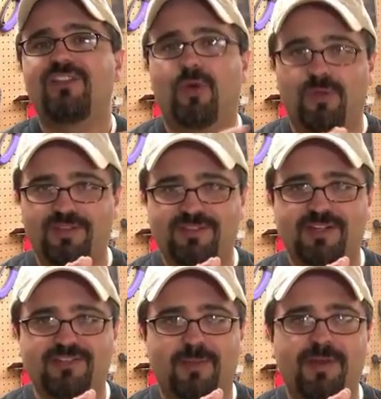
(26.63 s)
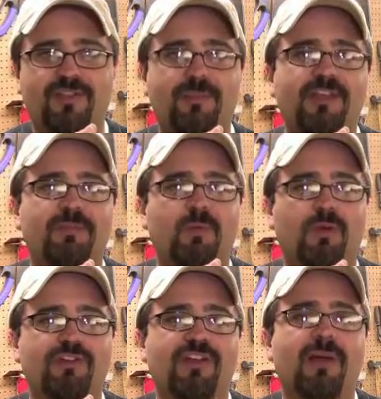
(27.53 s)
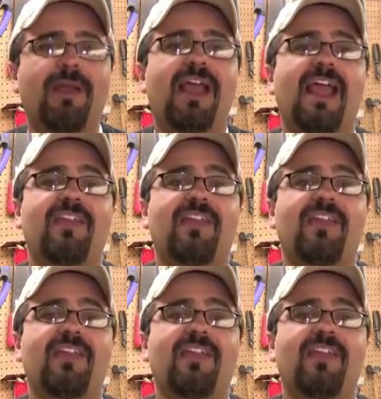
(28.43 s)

totally set us up here at the Basement Workshop,